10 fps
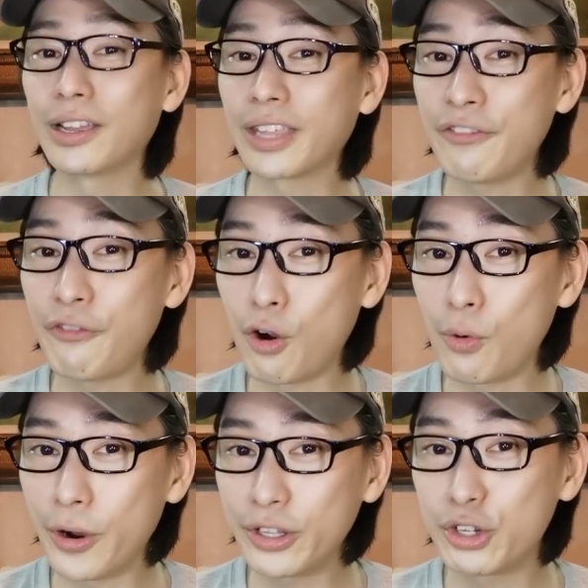Looking
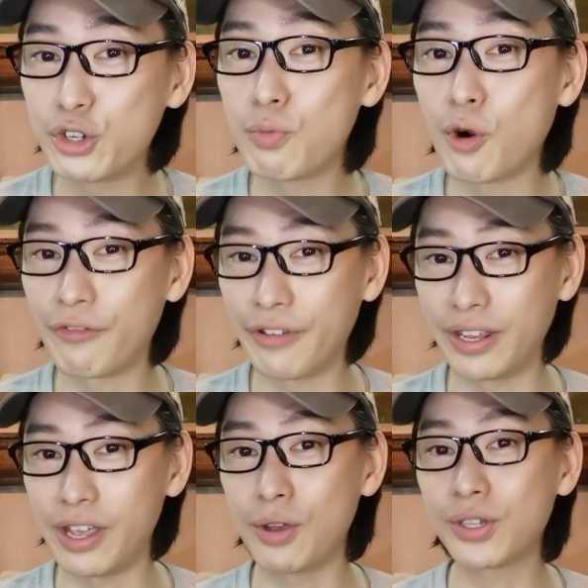forward to do more
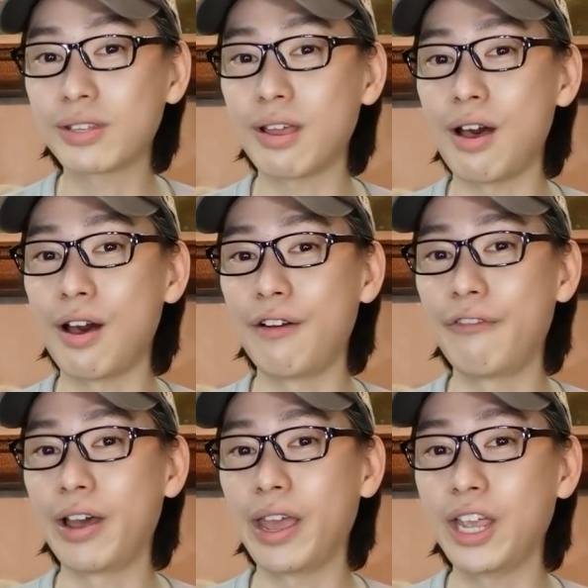videos
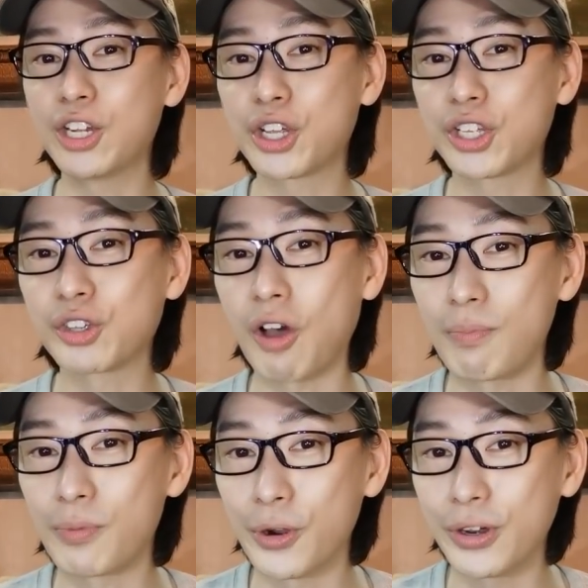of Asia's
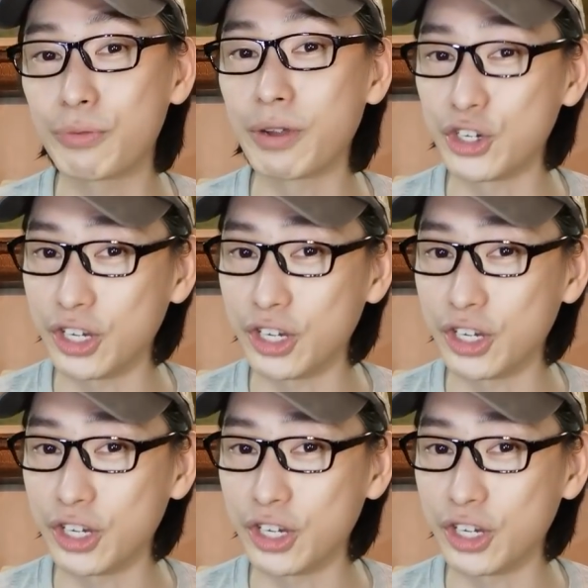songbird,